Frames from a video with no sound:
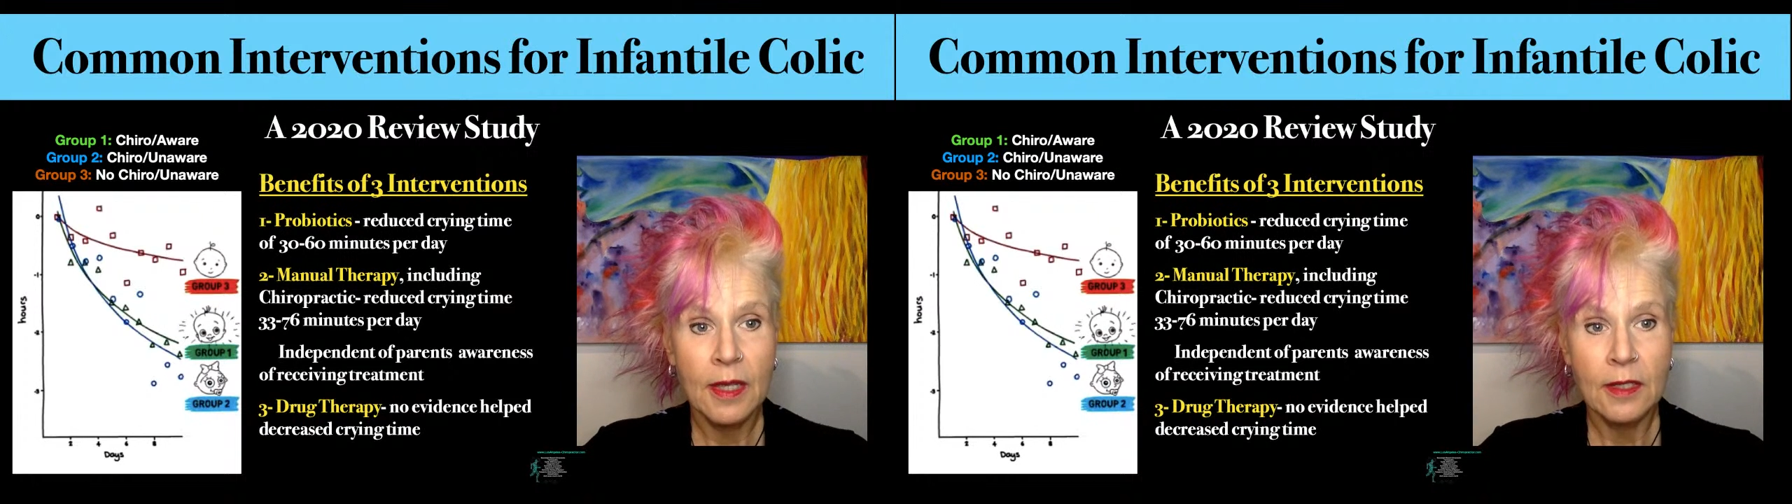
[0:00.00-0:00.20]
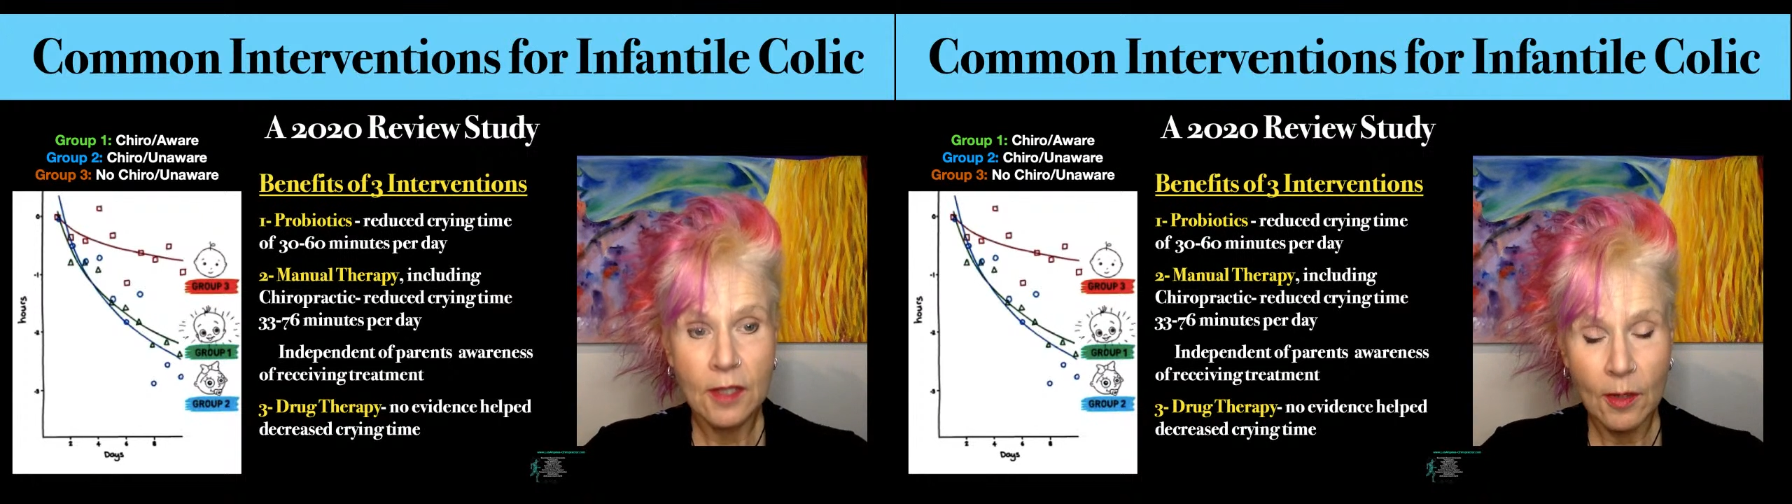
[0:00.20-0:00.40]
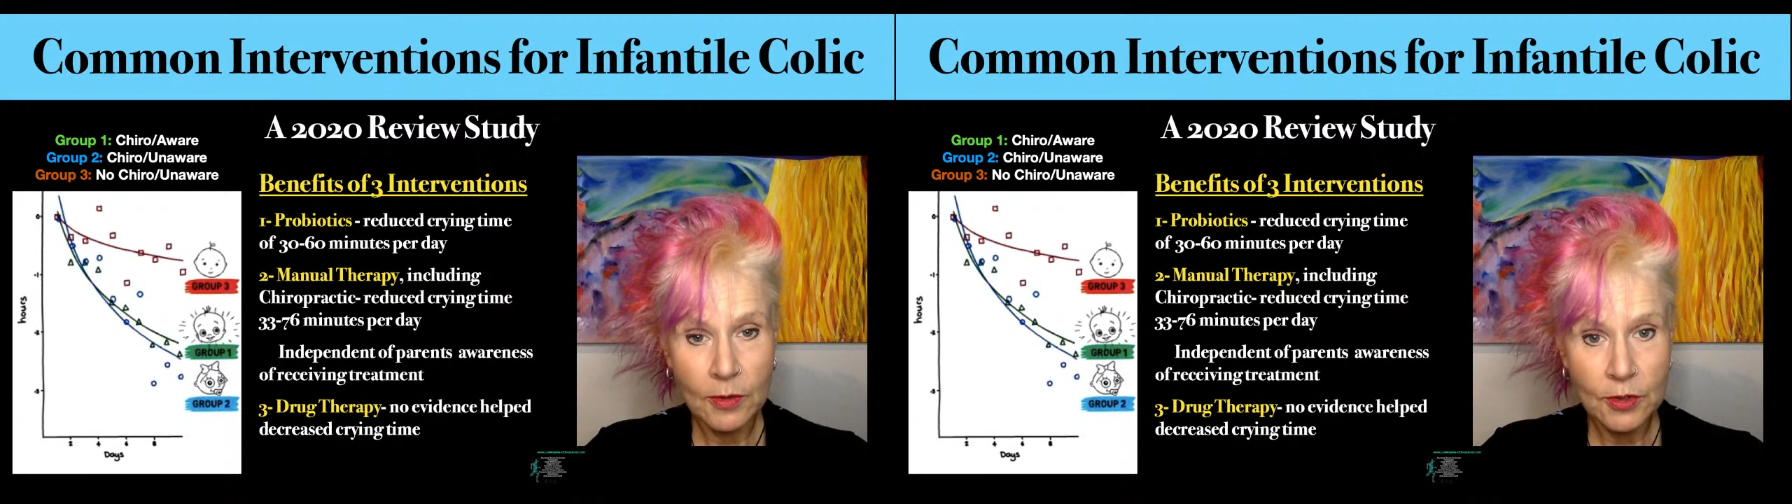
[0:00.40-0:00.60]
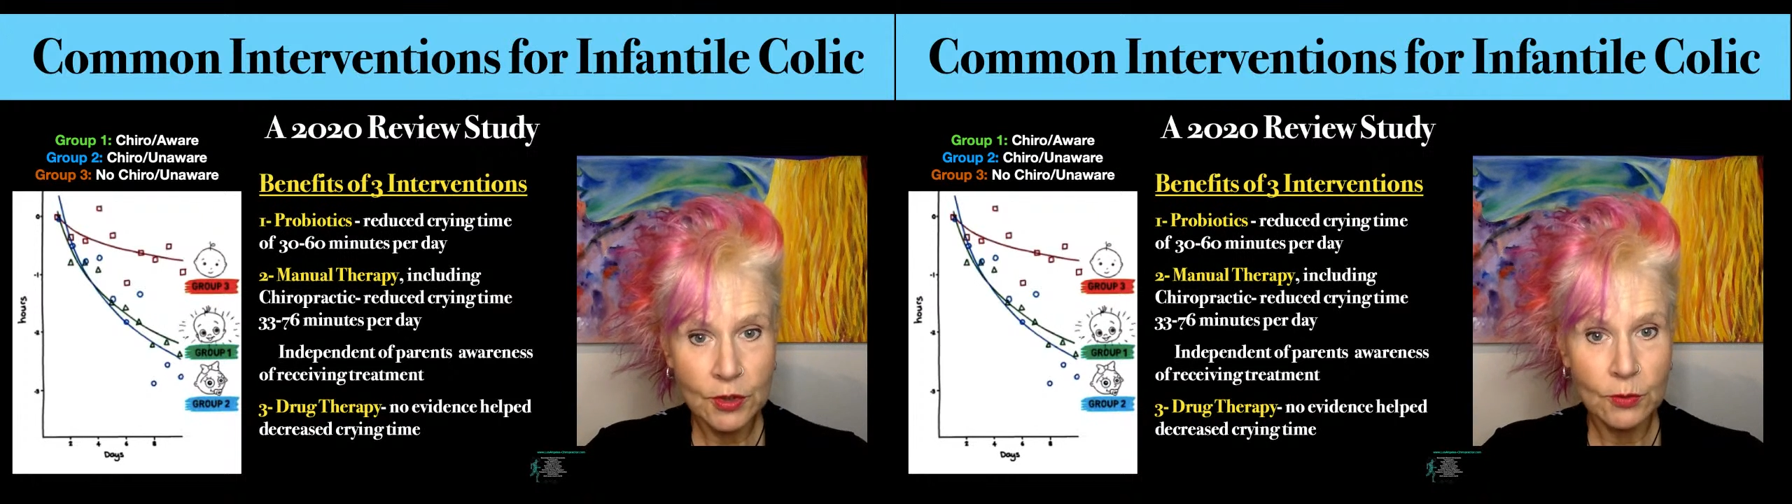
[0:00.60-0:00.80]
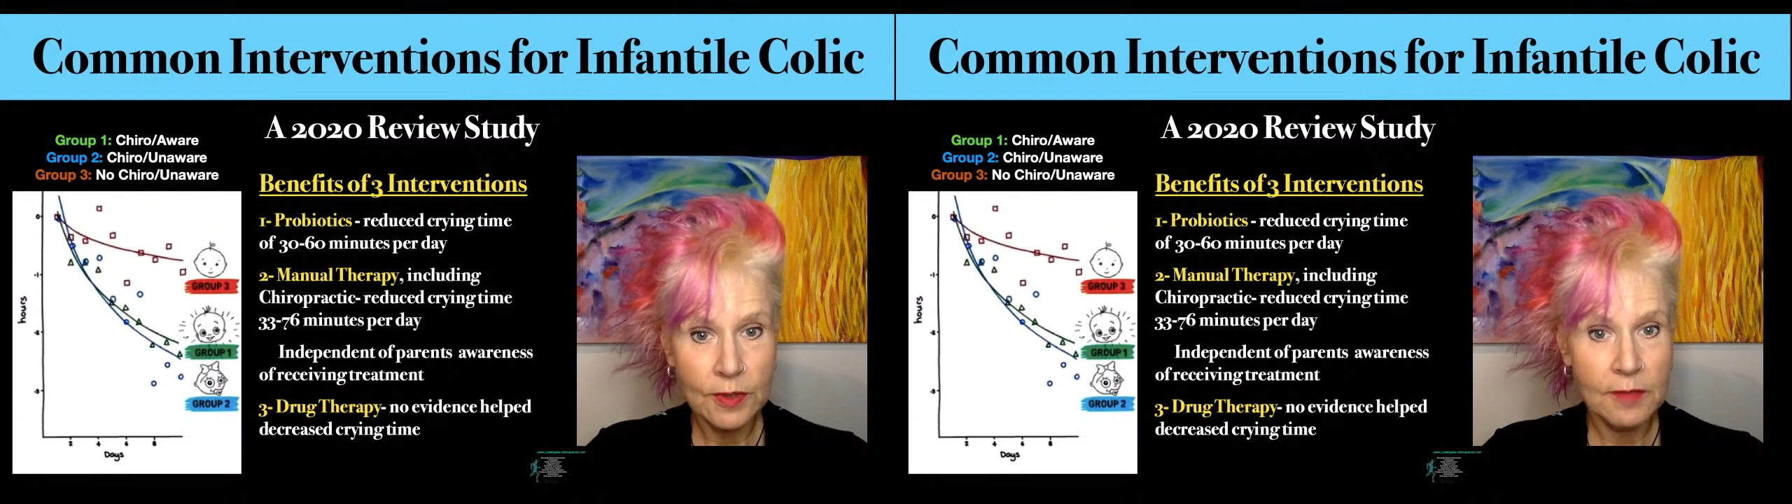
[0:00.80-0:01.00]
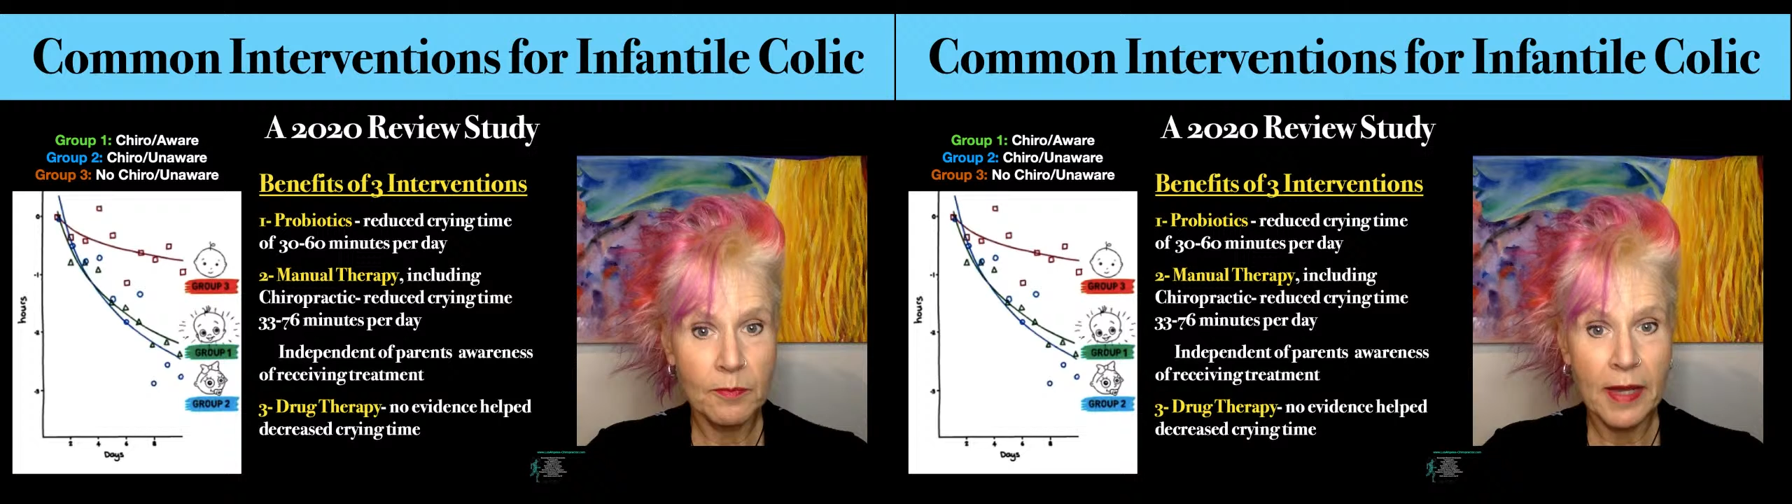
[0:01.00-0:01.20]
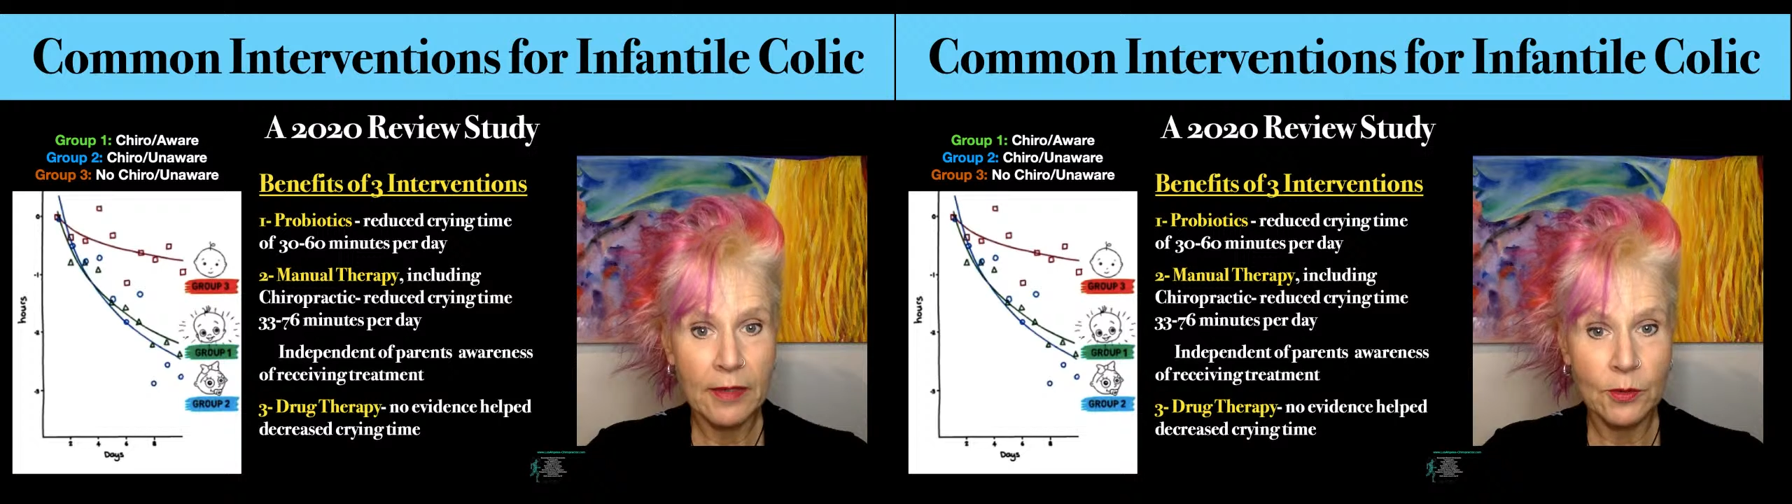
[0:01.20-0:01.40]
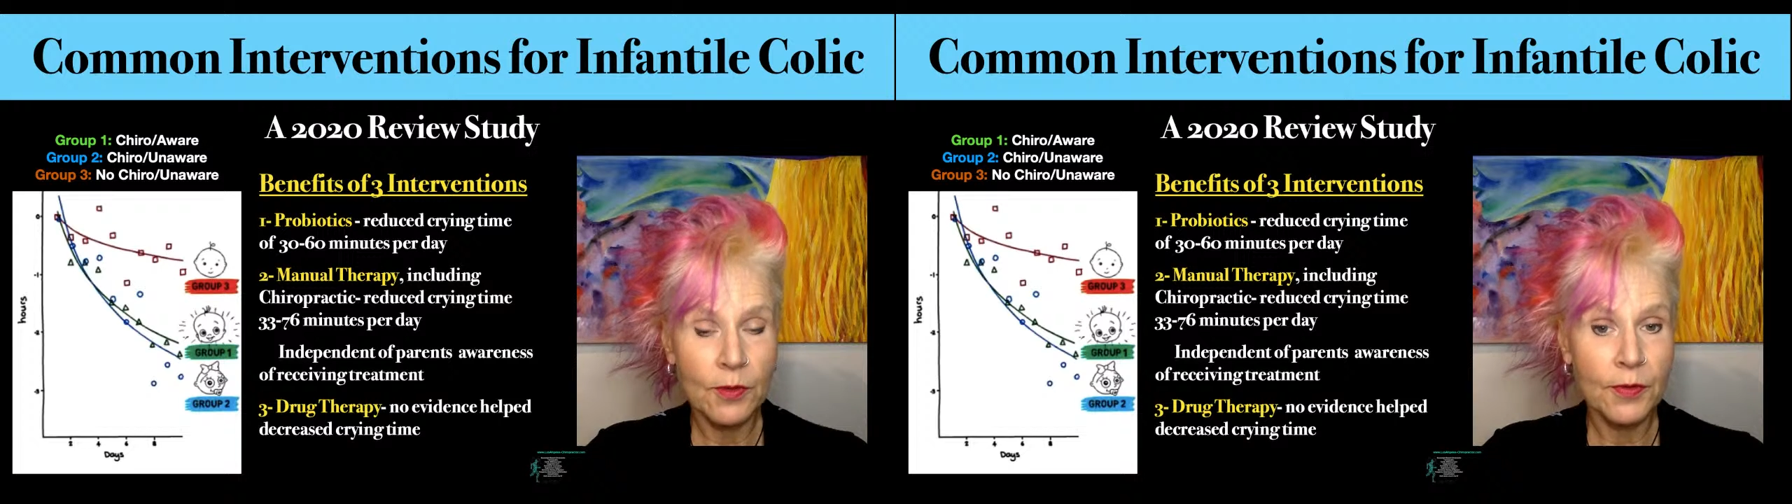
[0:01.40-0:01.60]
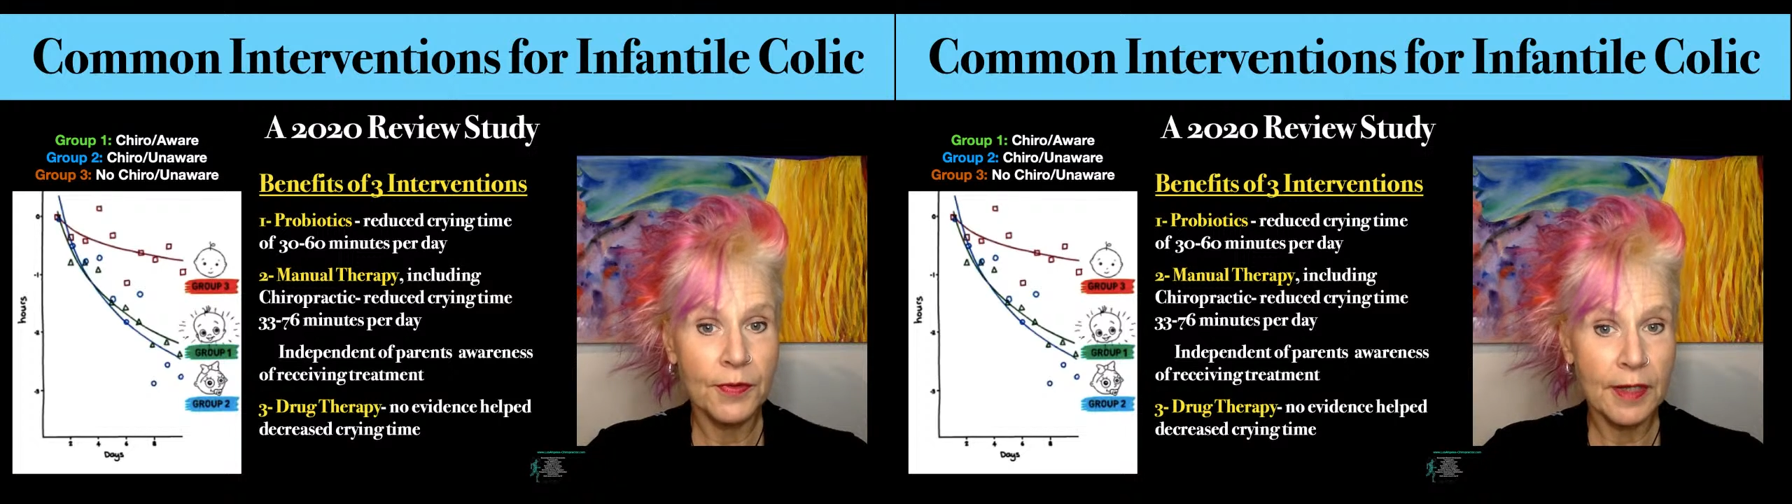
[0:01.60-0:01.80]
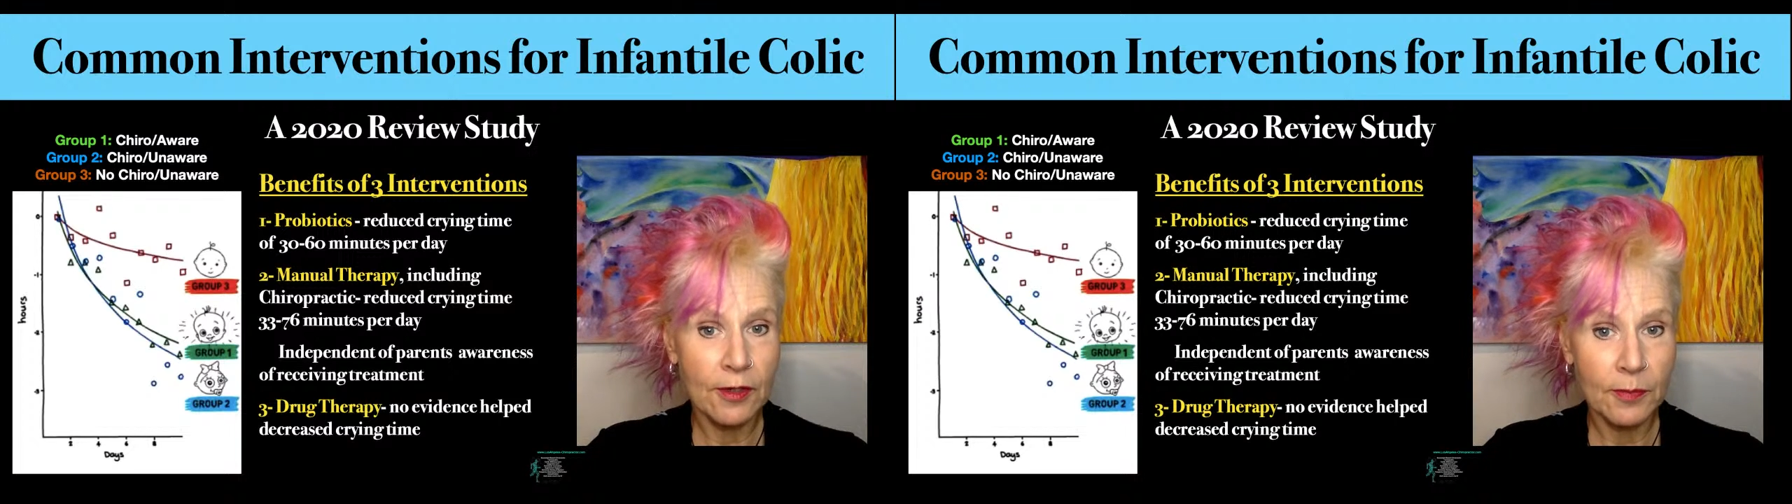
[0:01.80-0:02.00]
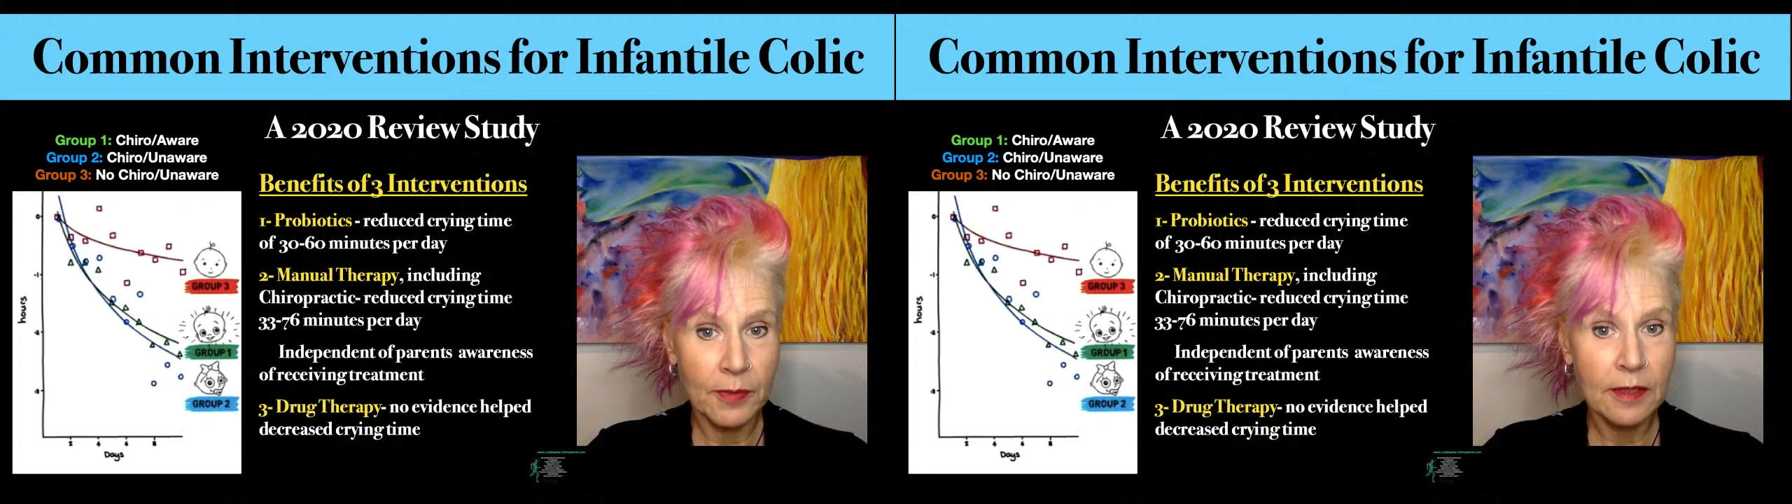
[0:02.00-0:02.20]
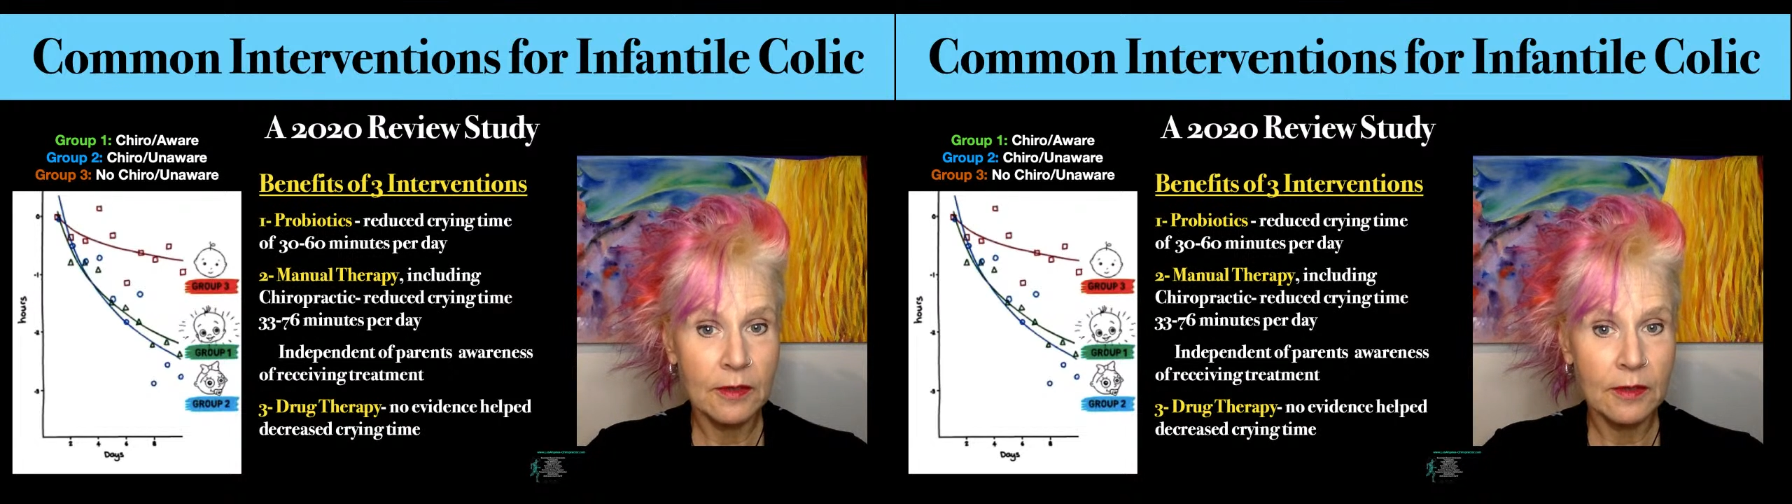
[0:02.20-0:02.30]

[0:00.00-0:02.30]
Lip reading: Number 2 was manual therapy,